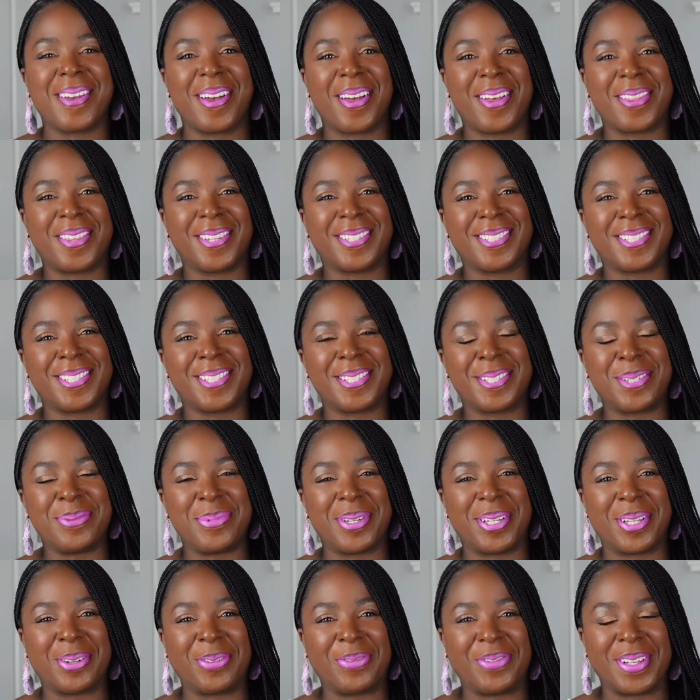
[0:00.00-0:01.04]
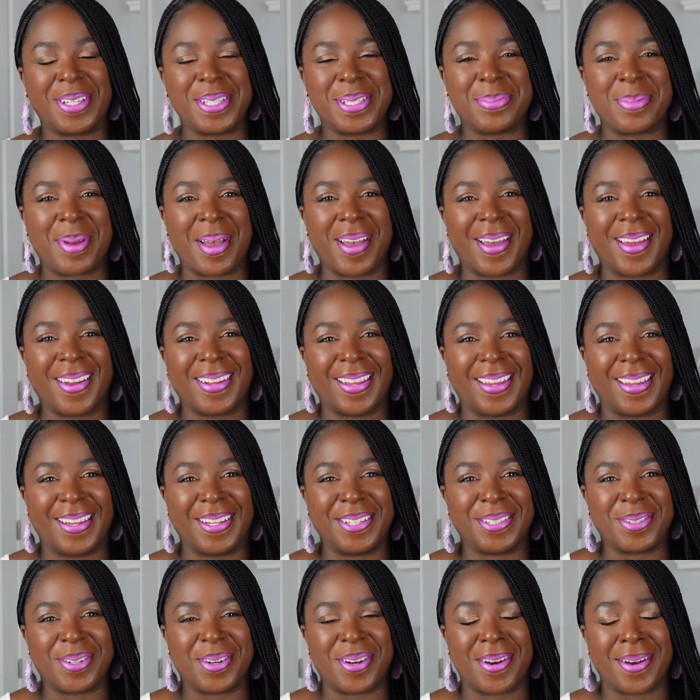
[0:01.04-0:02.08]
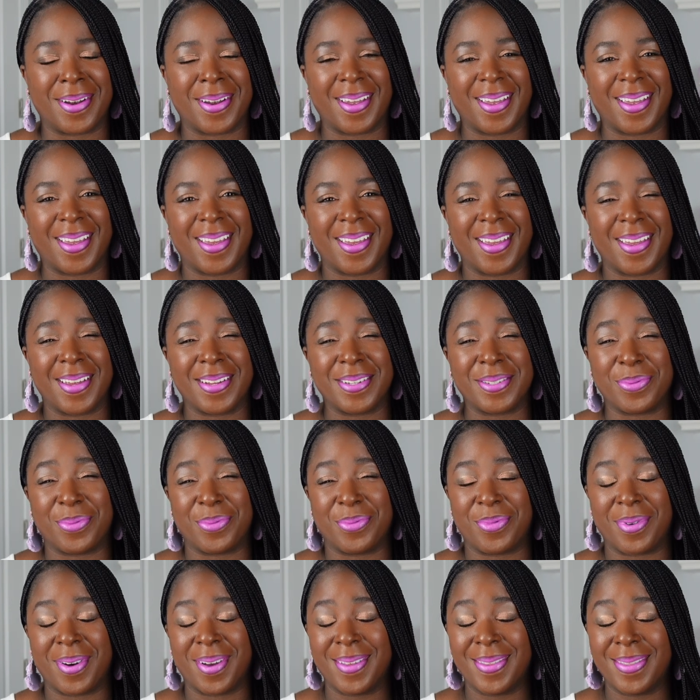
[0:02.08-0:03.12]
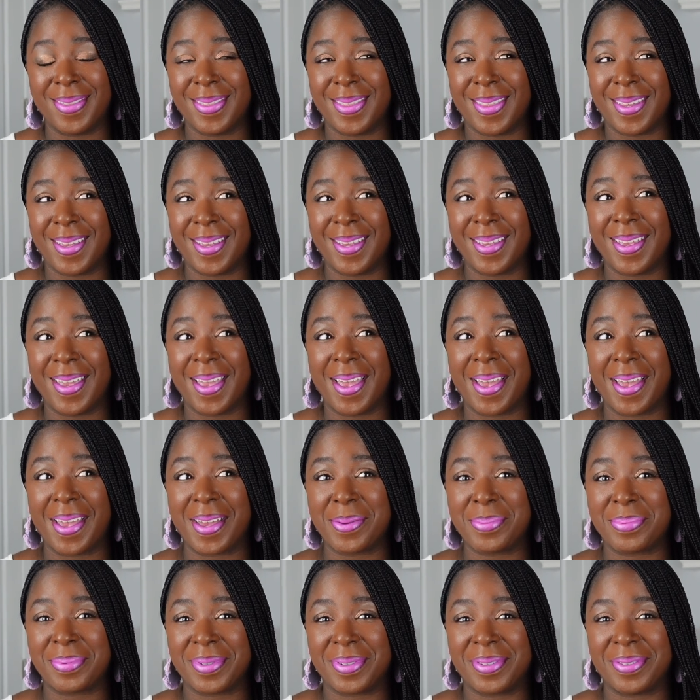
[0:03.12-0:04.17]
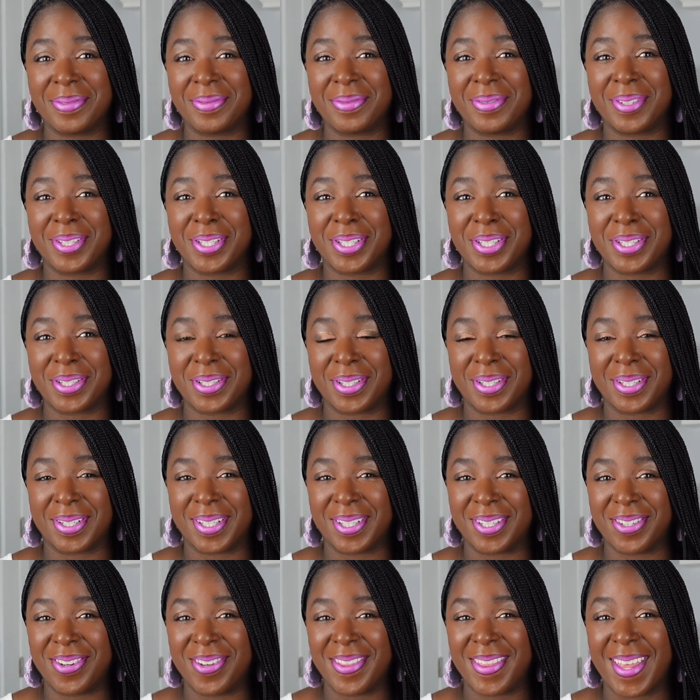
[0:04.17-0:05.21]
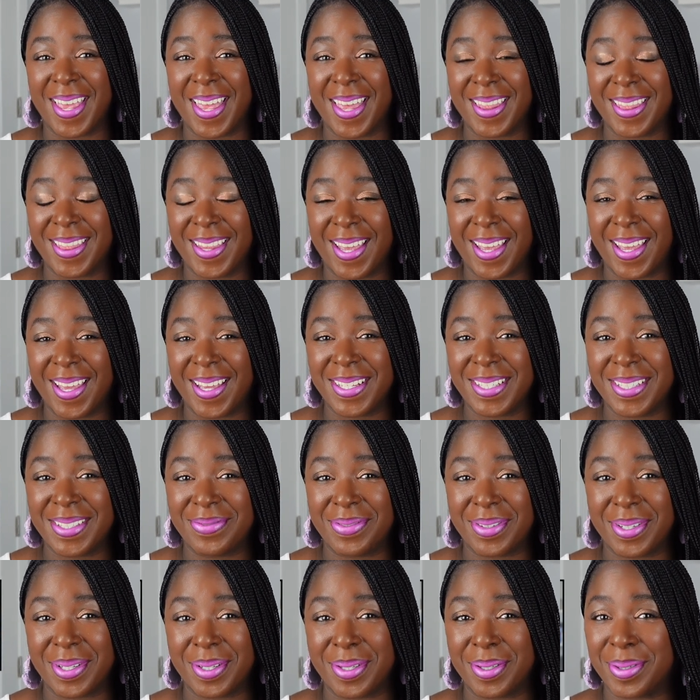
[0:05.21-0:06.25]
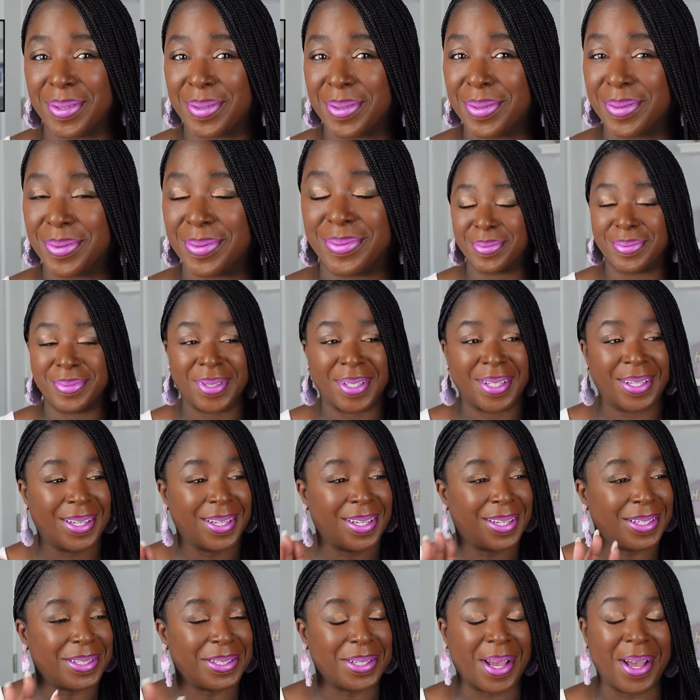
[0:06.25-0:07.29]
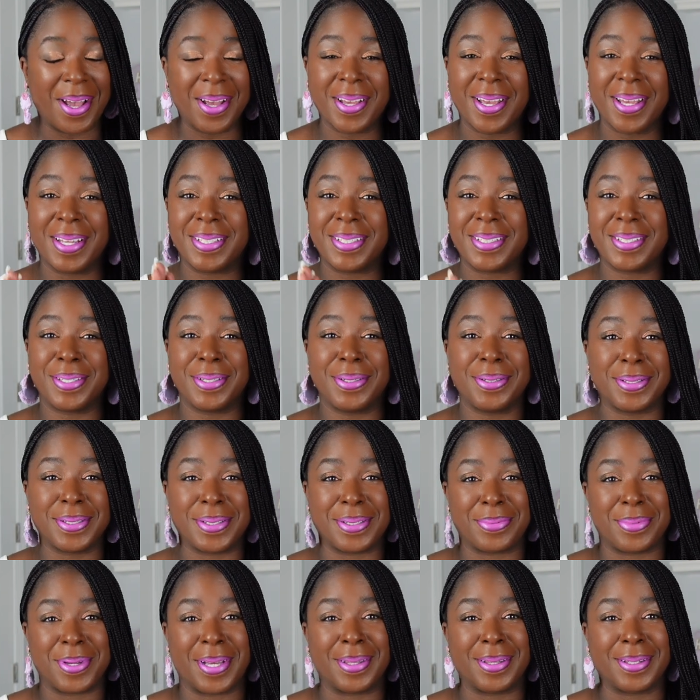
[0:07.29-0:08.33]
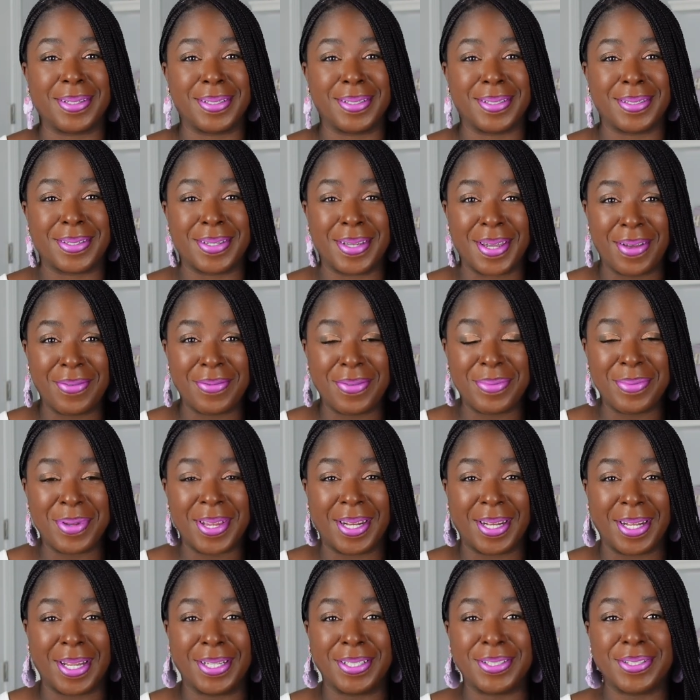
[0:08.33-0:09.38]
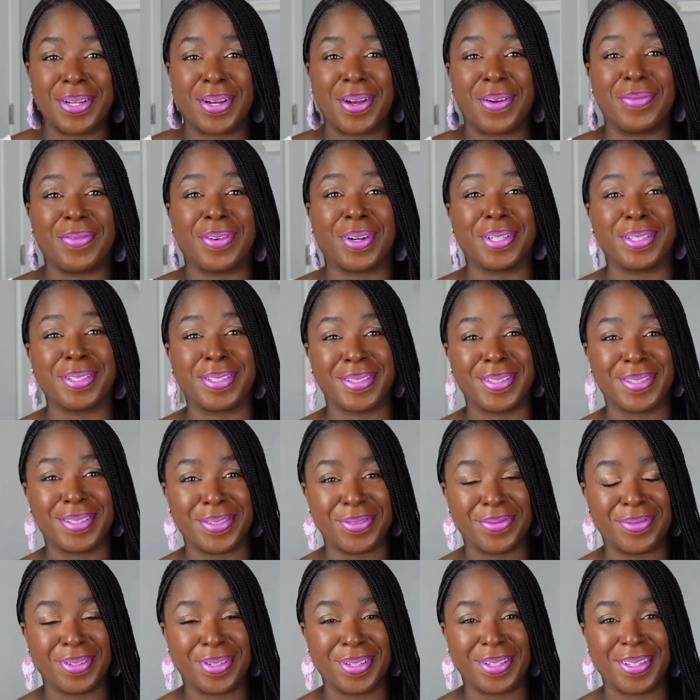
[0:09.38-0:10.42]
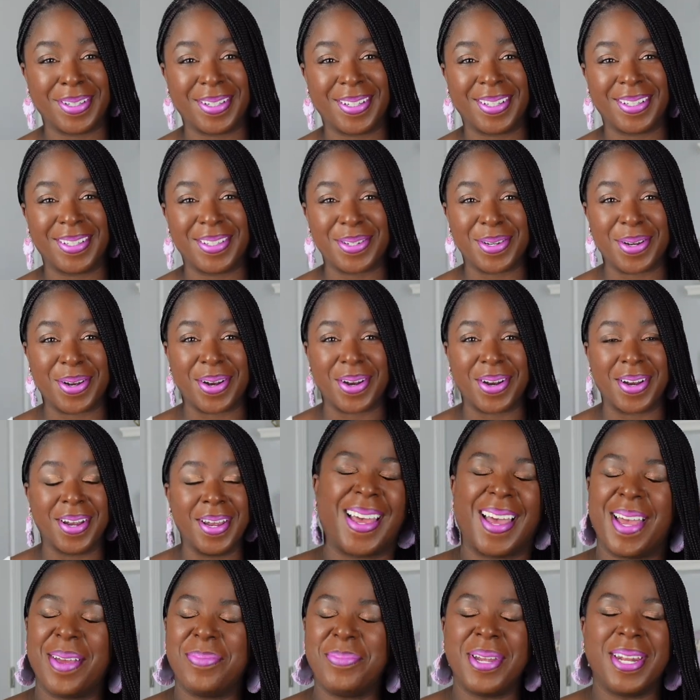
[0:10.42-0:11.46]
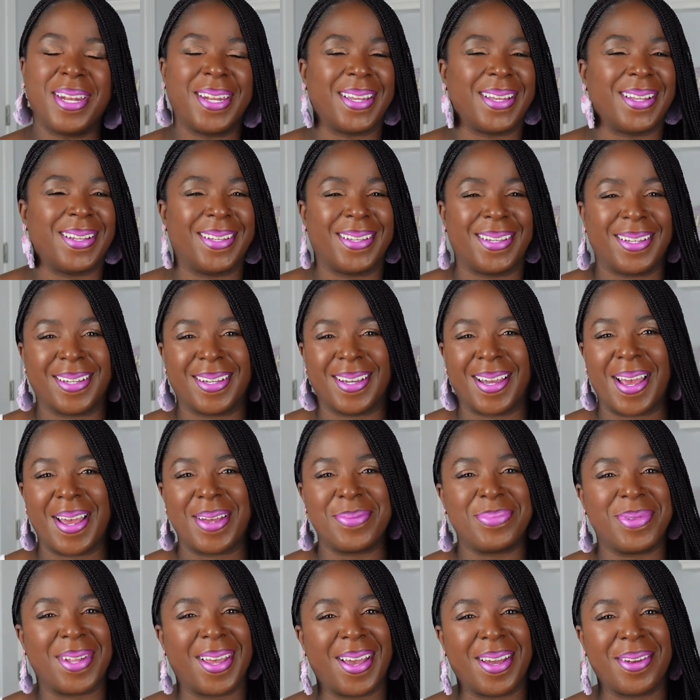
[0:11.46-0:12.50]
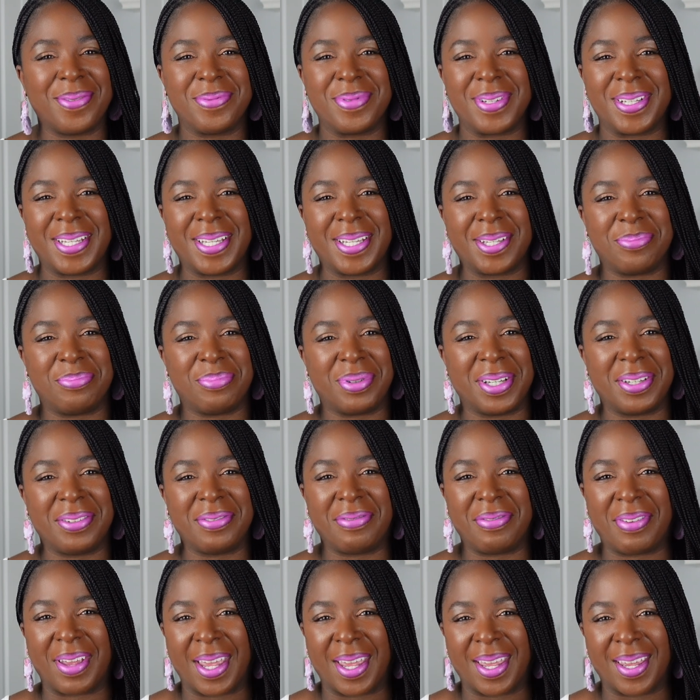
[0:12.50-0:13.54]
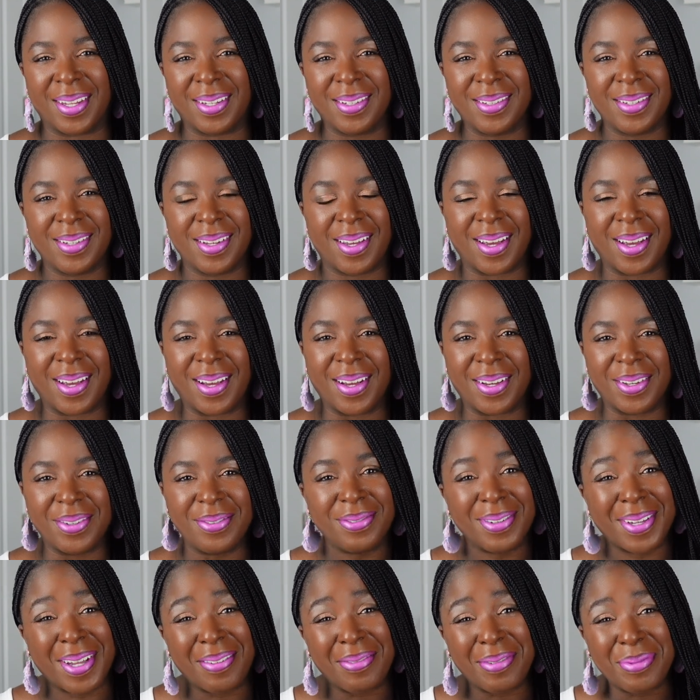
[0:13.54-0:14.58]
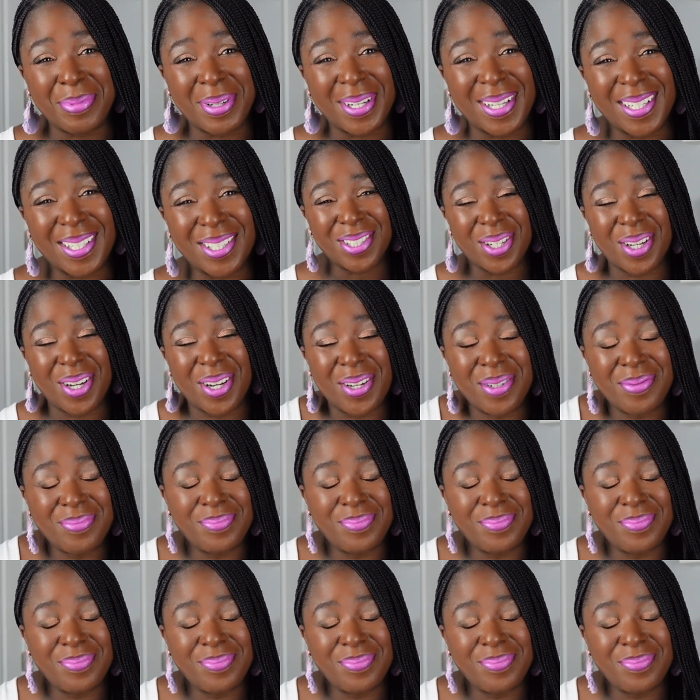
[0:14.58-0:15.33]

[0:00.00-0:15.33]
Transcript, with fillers: y'all, this is Tamika, the face behind Hey HR, and one thing happened for sure on that last video. Y'all got serious about this government HR versus civilian HR. I made it clear I'm not really a big fan of government HR.